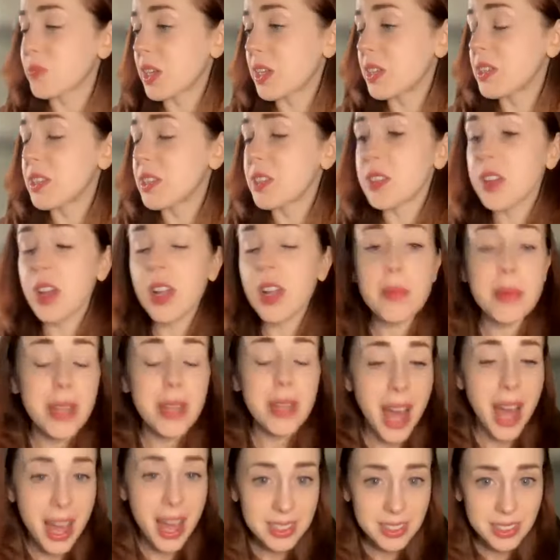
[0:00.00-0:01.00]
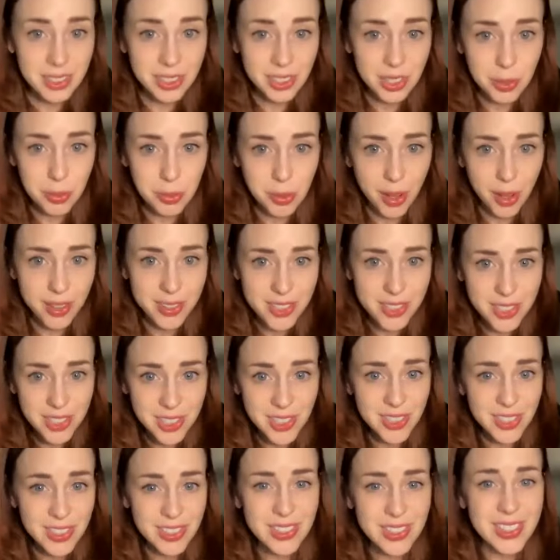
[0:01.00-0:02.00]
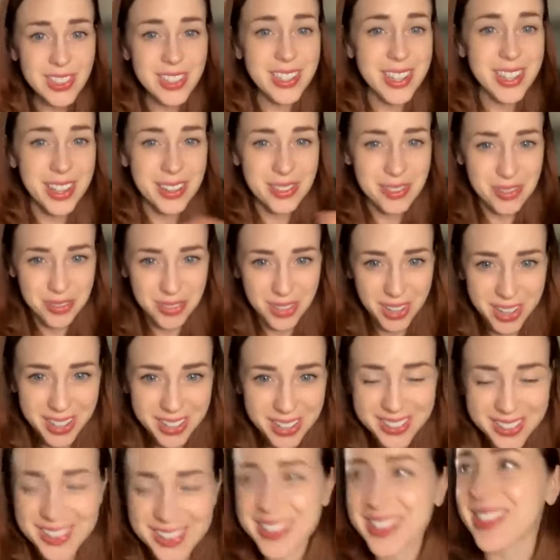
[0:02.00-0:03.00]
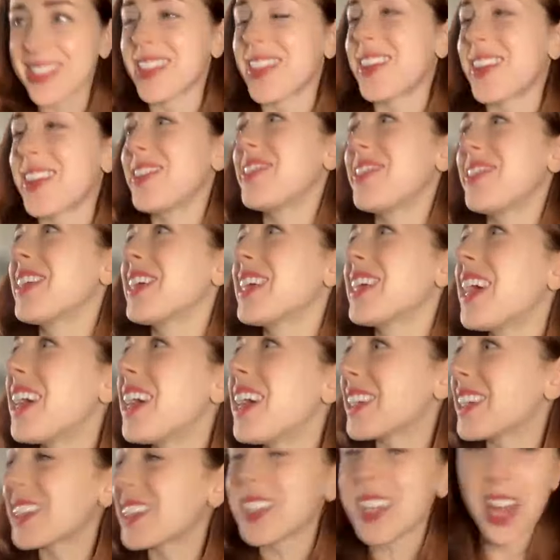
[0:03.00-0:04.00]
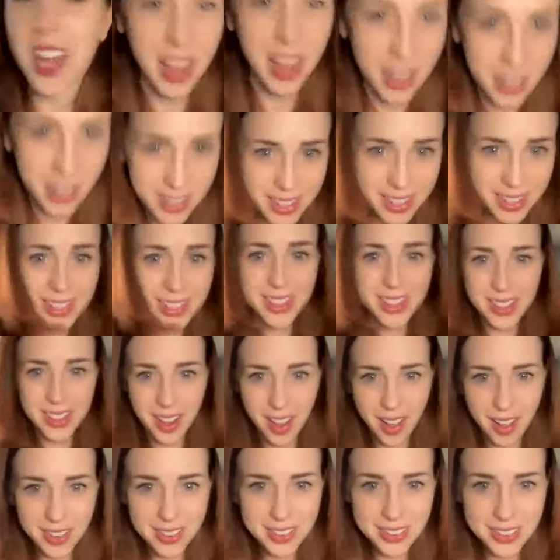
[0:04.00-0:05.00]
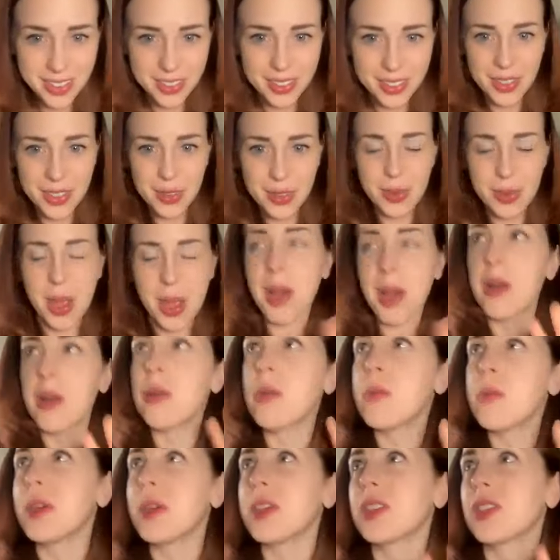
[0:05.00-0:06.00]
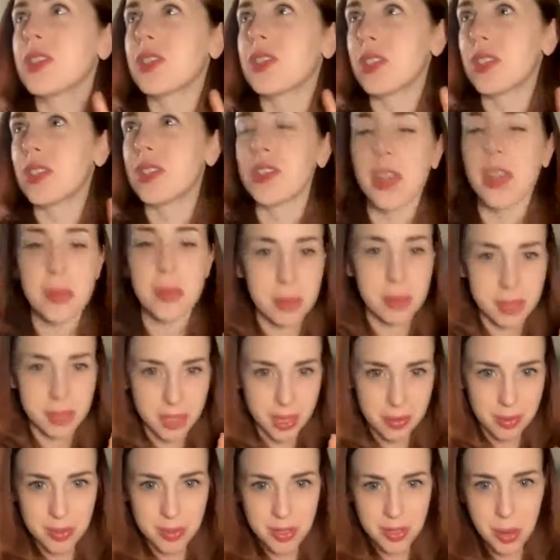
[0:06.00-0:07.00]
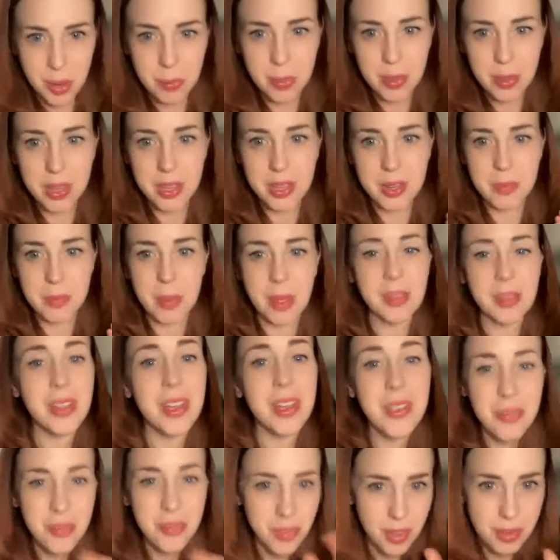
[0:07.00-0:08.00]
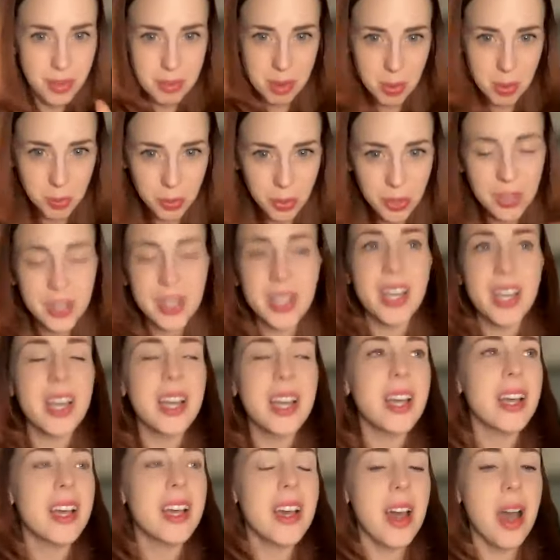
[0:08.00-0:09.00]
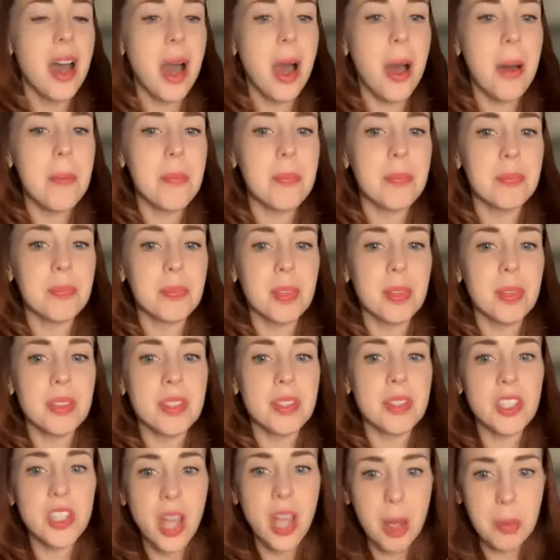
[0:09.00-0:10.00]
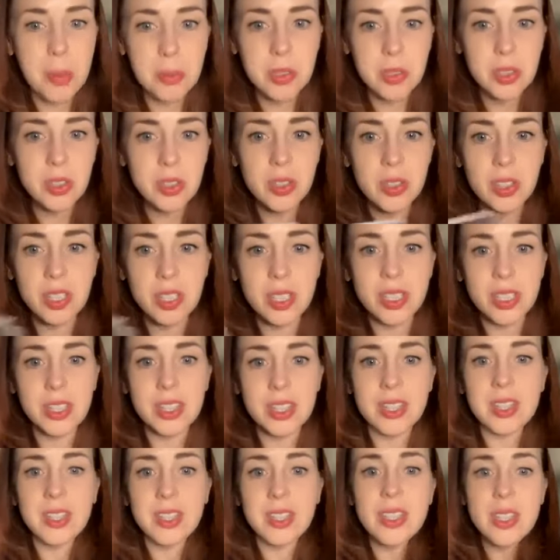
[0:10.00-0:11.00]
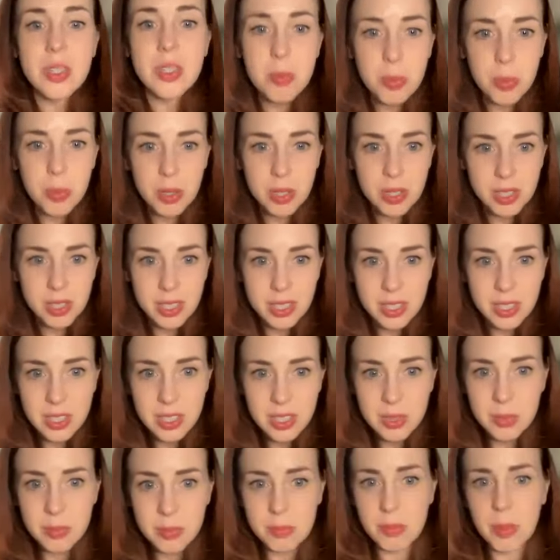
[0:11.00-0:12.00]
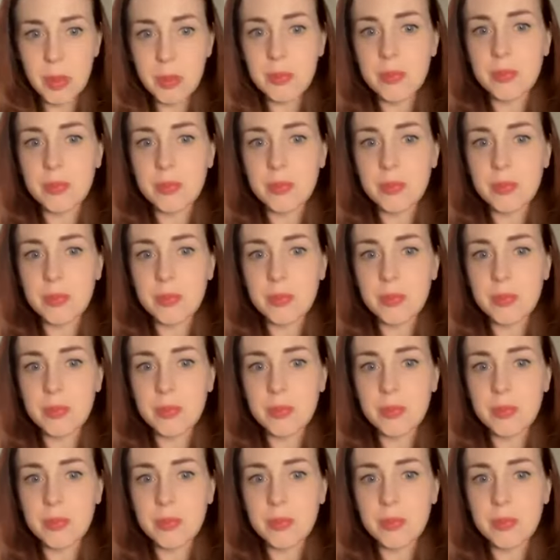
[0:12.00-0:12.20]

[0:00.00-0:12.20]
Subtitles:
This is all about how to deal with unsolicited advice. Oh my gosh, I cannot tell you how much this topic comes up in my life and my work. The chapter in this book is